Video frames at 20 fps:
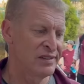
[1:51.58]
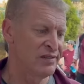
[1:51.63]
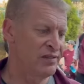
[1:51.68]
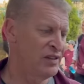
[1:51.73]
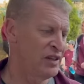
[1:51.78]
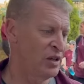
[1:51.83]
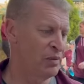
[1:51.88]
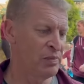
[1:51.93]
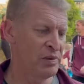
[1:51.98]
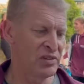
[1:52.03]

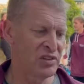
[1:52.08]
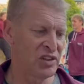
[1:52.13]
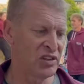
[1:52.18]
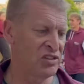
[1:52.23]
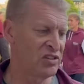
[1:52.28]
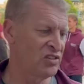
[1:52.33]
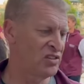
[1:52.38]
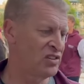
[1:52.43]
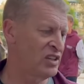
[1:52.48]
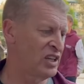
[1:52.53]
Field
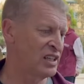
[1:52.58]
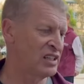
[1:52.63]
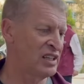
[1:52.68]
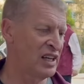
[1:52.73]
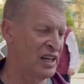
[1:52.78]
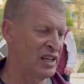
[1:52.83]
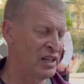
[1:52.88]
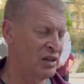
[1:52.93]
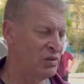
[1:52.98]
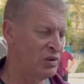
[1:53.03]
position's
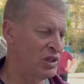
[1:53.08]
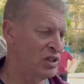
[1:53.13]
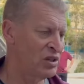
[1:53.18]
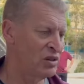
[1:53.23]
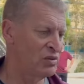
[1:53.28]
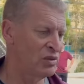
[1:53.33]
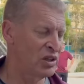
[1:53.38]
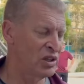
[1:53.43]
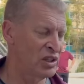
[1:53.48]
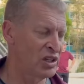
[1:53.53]
dictated. We
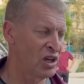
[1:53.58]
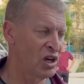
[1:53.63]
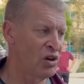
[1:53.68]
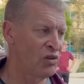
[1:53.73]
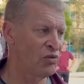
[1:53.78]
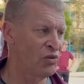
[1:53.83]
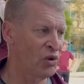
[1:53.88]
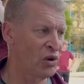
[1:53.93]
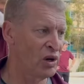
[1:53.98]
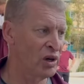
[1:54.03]
couldn't really go
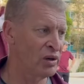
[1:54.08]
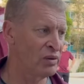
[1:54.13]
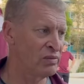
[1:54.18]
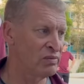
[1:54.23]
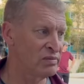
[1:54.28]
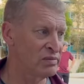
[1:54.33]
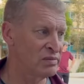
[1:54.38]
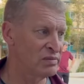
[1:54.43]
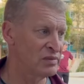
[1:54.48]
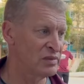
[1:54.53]
for it.
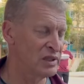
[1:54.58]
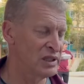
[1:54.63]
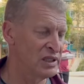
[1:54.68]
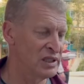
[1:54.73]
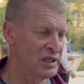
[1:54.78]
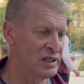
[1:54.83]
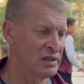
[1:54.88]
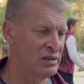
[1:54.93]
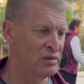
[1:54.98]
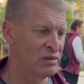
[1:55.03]

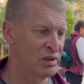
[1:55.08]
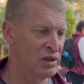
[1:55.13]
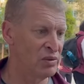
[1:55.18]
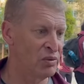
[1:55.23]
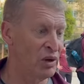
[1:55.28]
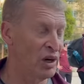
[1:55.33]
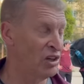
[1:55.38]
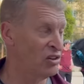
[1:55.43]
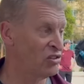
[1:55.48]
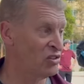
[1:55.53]
We
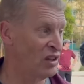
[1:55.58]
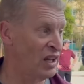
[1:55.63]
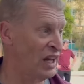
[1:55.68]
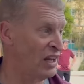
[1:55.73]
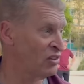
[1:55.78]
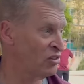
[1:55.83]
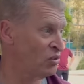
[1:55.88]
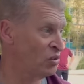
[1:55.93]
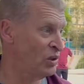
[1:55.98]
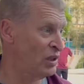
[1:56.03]
rushed
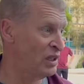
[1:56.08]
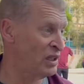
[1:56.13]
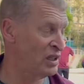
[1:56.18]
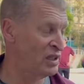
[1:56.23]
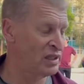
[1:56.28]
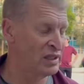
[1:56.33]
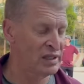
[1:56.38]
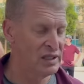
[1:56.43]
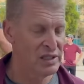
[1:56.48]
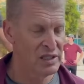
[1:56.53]
last week.
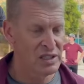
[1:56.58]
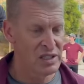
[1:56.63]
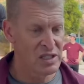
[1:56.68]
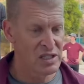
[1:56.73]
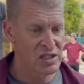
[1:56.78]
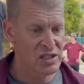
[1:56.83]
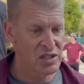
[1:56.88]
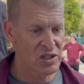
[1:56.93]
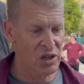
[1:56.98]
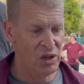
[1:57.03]

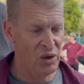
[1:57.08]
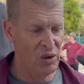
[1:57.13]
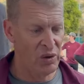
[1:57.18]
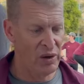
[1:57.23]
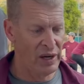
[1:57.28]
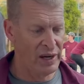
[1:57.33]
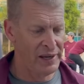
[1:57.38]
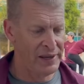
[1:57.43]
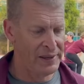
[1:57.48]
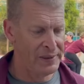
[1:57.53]
So,
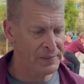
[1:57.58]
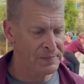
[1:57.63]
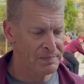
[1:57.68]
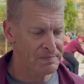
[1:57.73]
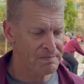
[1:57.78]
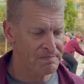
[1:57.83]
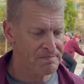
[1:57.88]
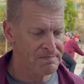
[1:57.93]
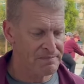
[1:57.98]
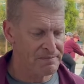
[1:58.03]

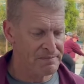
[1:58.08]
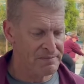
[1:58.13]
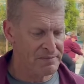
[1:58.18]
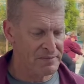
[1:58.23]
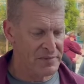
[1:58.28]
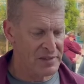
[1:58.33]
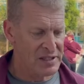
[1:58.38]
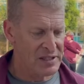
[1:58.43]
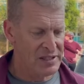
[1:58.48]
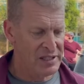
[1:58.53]

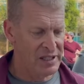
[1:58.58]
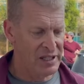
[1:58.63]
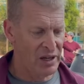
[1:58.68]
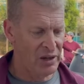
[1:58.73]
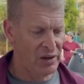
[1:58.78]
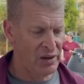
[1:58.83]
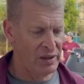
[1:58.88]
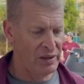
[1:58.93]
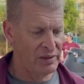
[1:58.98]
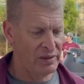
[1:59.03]
you know,
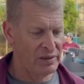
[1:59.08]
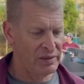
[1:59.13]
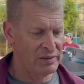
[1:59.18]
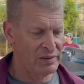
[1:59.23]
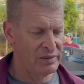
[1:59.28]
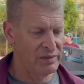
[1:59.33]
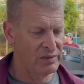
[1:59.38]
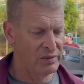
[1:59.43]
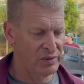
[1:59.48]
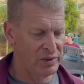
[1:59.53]

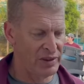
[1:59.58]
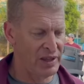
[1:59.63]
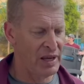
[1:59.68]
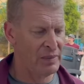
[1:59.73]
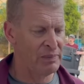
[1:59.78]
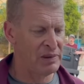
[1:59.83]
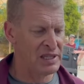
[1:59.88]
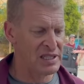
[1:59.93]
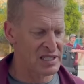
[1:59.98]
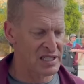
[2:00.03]
with
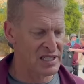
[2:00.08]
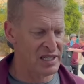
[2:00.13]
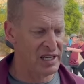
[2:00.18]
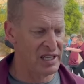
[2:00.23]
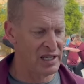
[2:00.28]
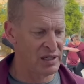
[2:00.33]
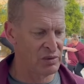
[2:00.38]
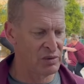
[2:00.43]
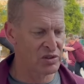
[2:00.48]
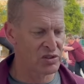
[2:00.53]
that being
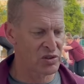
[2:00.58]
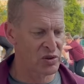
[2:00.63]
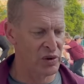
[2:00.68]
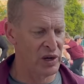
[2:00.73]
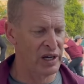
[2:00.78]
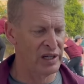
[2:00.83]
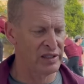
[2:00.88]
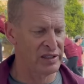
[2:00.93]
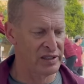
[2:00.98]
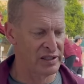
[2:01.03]
said, it was
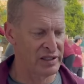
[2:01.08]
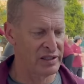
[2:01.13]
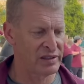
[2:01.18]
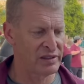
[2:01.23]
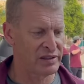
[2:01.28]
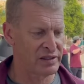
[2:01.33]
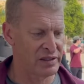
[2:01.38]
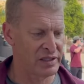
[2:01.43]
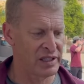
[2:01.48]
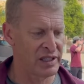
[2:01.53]
great to
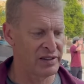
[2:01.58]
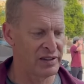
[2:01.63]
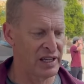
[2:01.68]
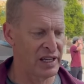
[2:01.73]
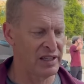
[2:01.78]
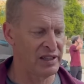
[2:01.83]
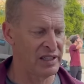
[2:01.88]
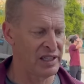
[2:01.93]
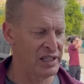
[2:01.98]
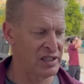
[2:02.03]
get
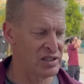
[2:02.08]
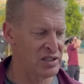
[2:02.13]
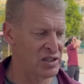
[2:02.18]
that in the end